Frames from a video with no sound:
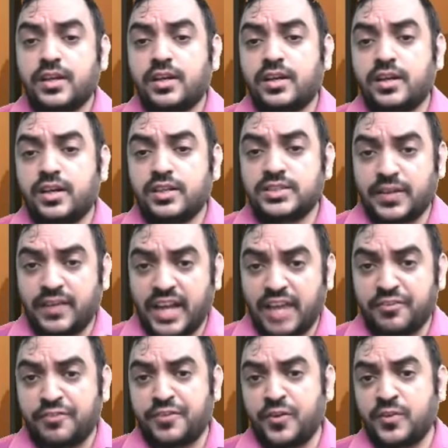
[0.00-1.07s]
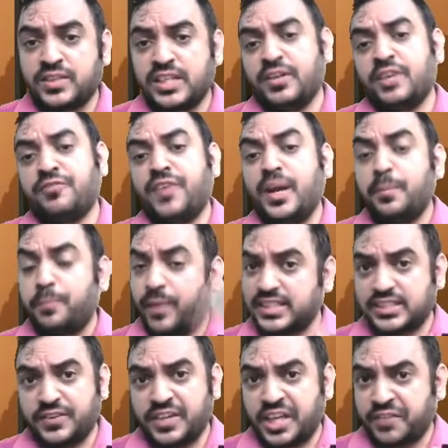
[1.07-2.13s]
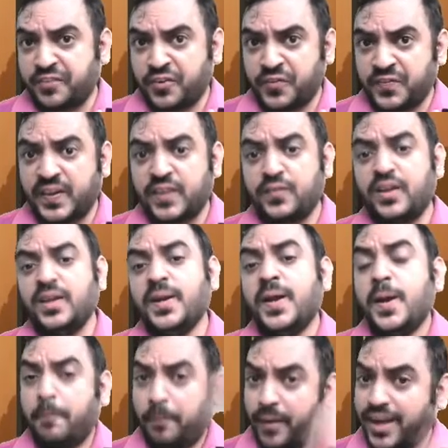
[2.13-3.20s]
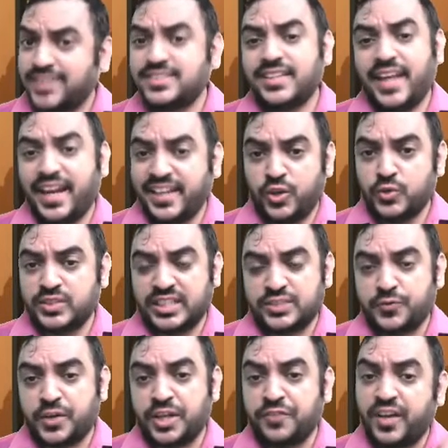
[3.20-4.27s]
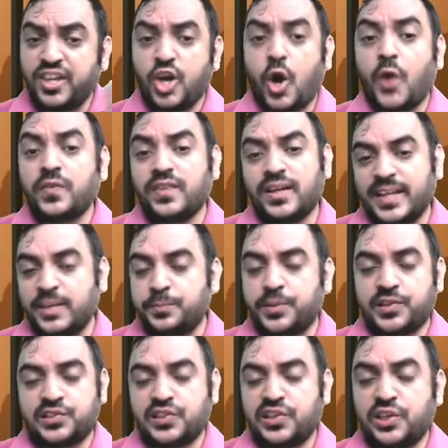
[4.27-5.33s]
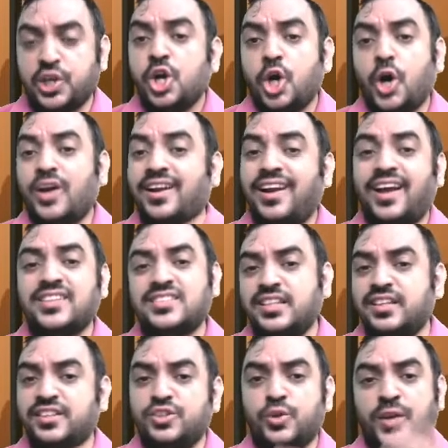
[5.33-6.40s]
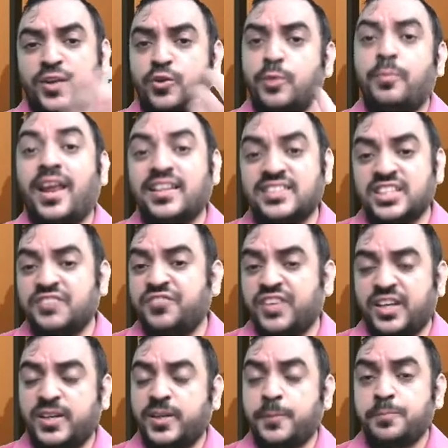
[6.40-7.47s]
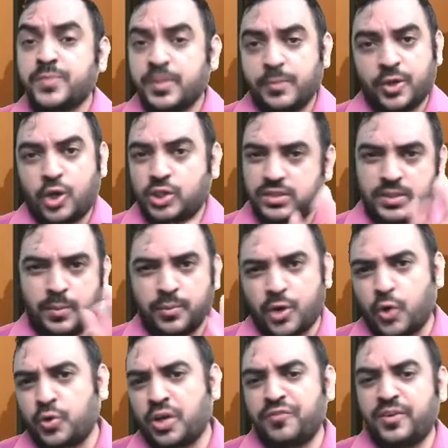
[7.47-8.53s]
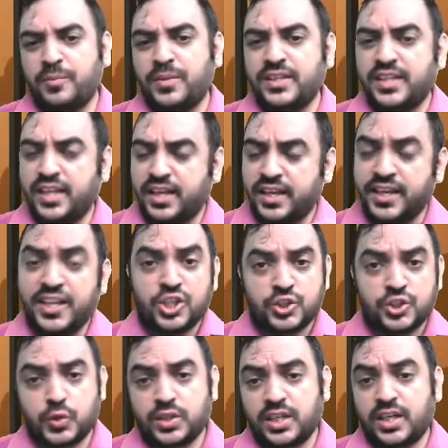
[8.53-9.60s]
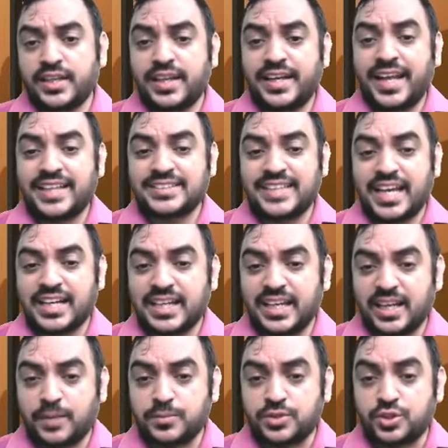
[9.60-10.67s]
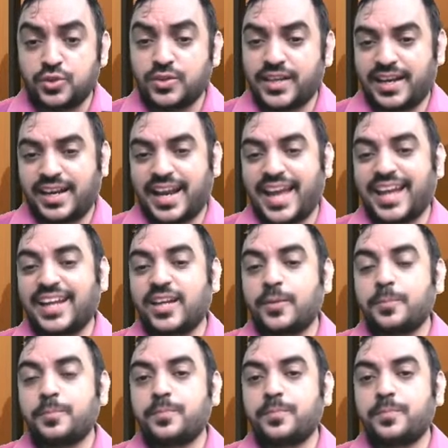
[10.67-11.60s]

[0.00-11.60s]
Uh, 7,51,315 plus 75,131 plus 82,645 on the 10% or last year you can do a balancing figure because some round off will be there so that it exactly comes to 10 lakh